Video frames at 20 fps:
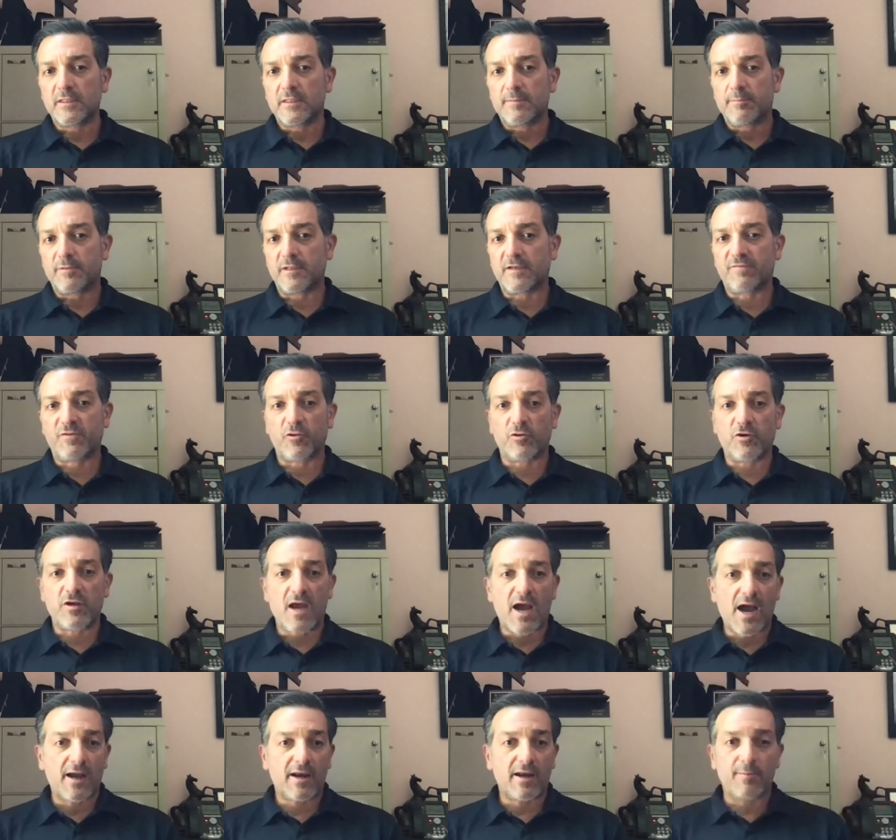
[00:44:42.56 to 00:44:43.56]
but if they're
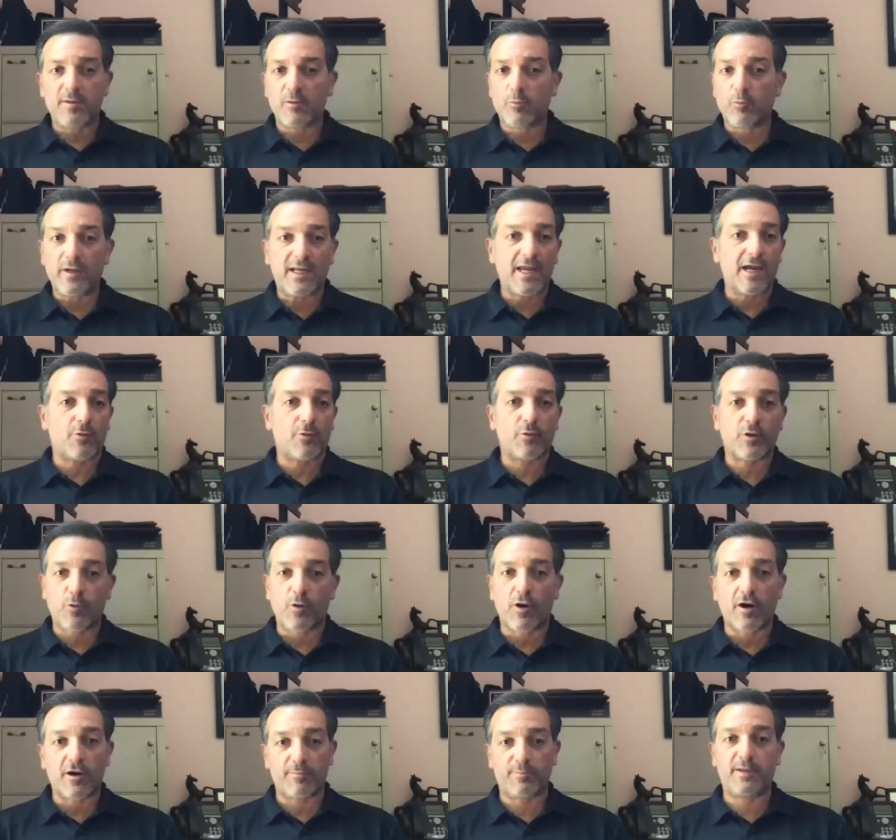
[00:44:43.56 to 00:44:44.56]
not, I mean, we can't
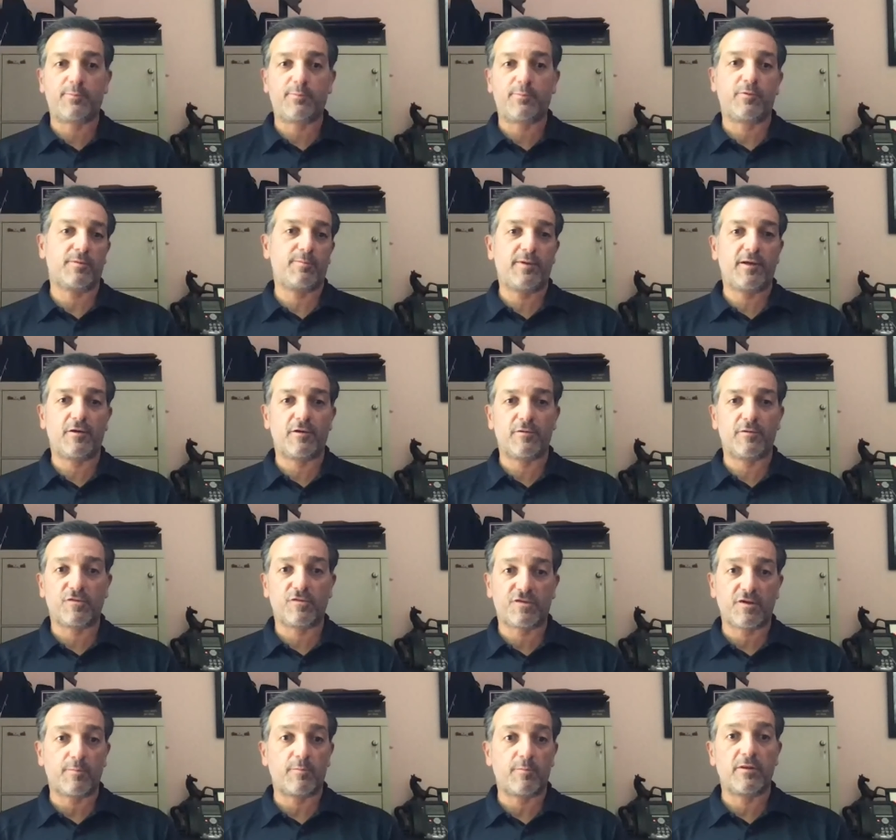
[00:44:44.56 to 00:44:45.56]
require people to be here in the
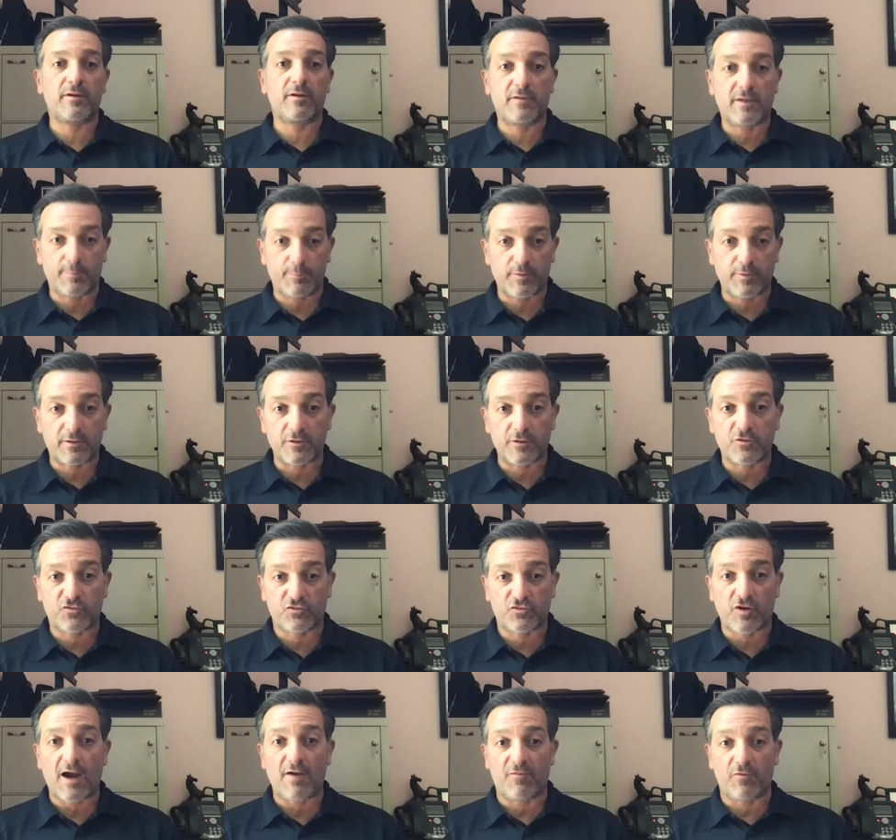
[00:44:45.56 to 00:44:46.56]
summer. They typically
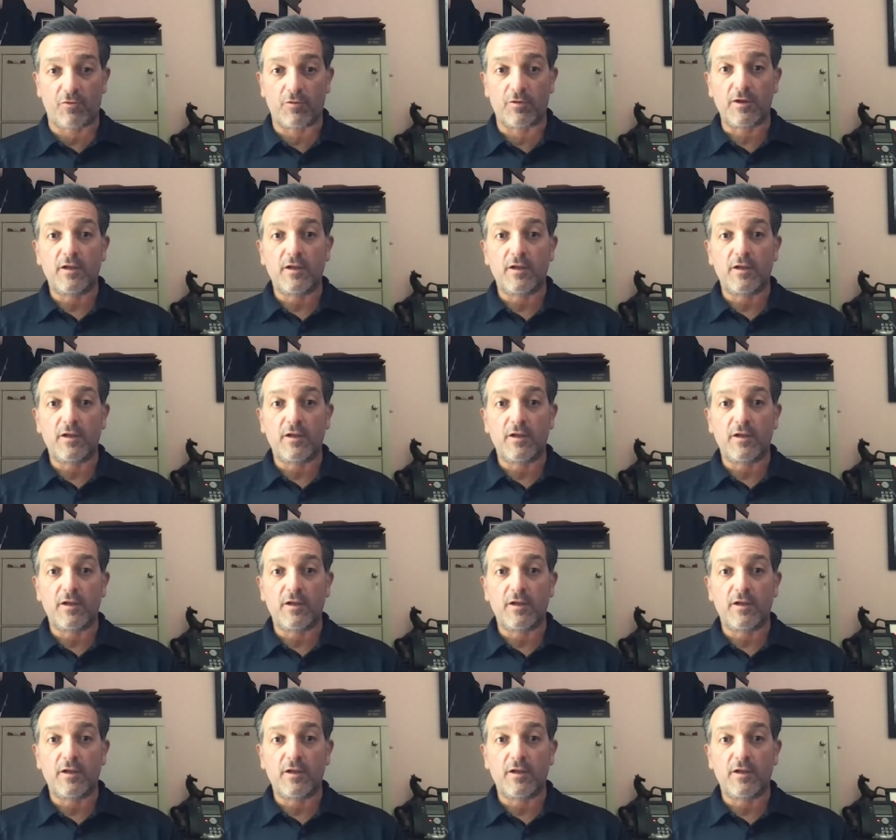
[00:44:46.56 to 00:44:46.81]
travel.